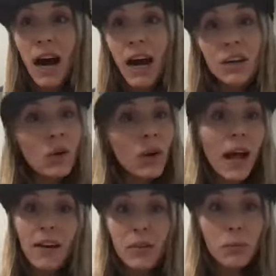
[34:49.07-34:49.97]
I don't
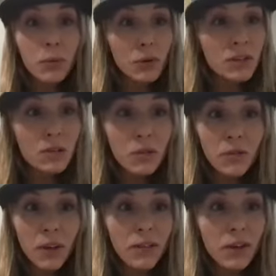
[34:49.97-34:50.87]
have a personal
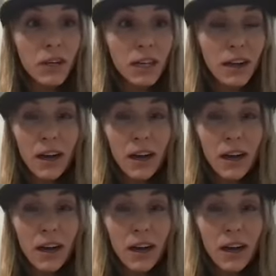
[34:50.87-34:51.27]
favorite.